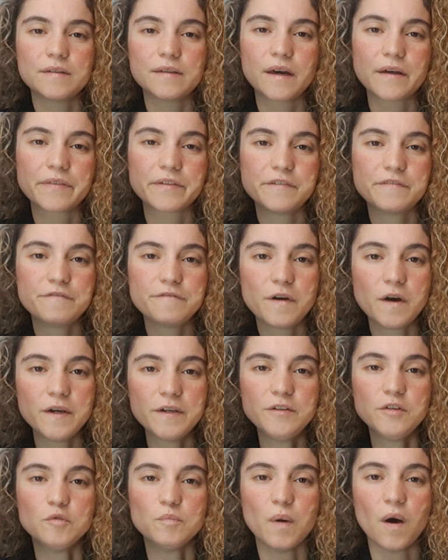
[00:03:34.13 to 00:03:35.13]
Now, the
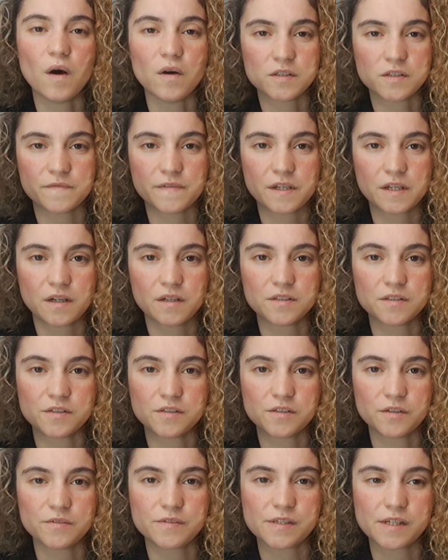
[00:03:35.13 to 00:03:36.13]
final part of the
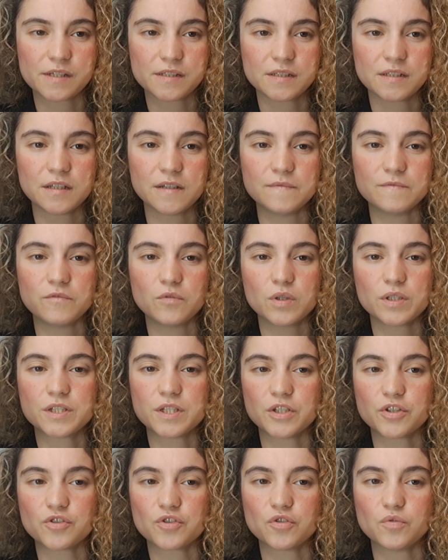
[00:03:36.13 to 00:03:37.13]
gut-associated lymphoid
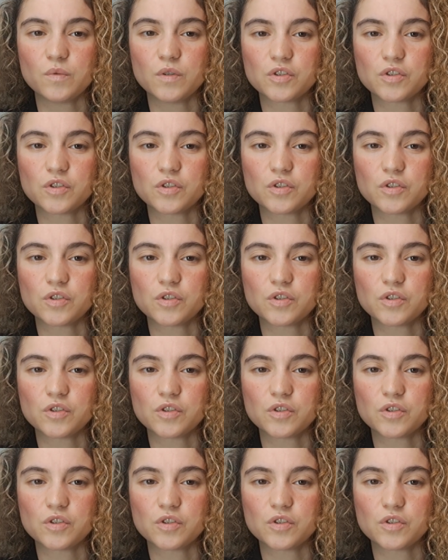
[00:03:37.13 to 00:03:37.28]
tissue,